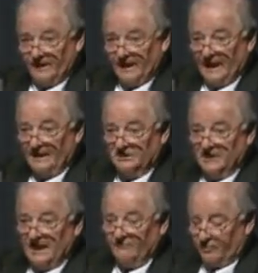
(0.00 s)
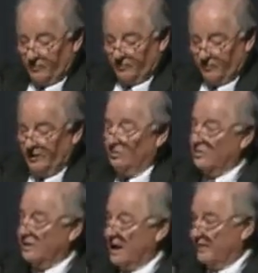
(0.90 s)
and his naval career
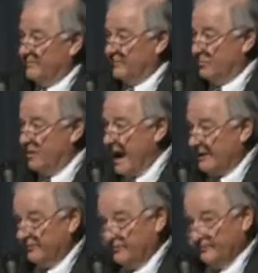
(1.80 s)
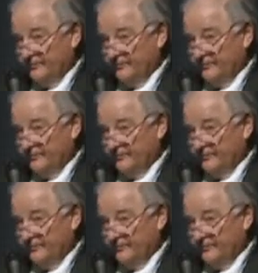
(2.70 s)
would not have been wrecked